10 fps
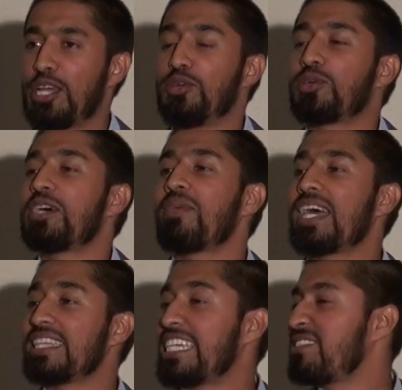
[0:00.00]
The
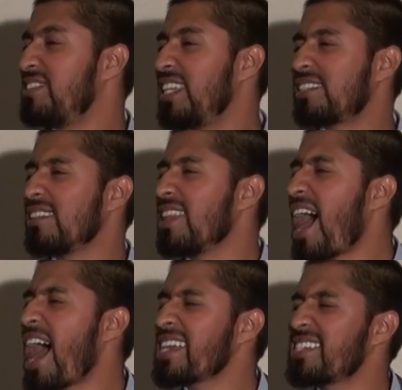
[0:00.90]
ulama leave this
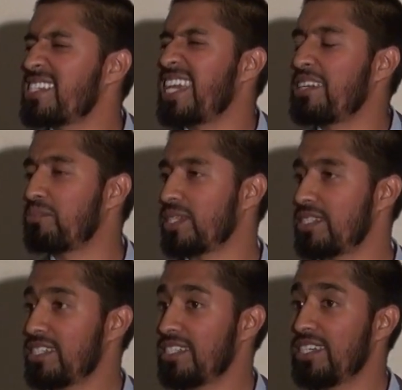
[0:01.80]
last
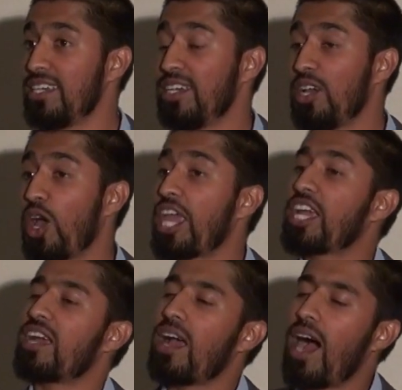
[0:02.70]
statement
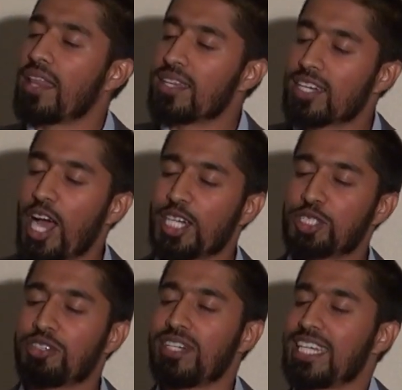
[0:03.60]
on the
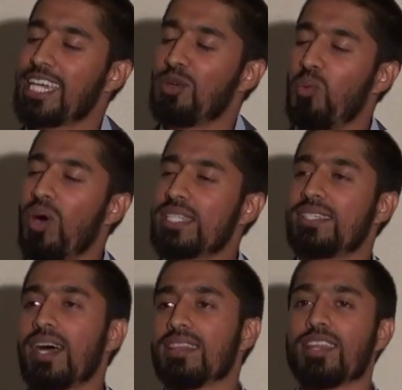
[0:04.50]
contrary, it
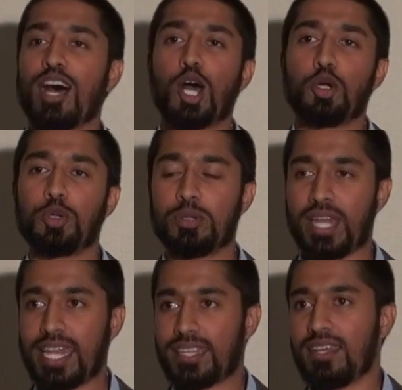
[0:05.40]
was Allah who
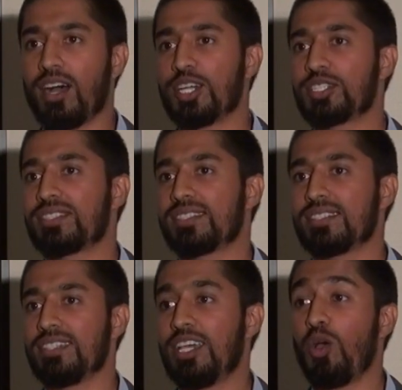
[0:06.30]
united the
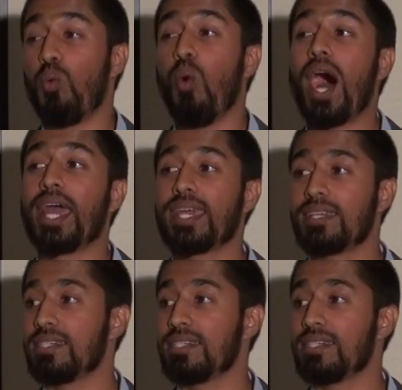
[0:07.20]
hearts. Why?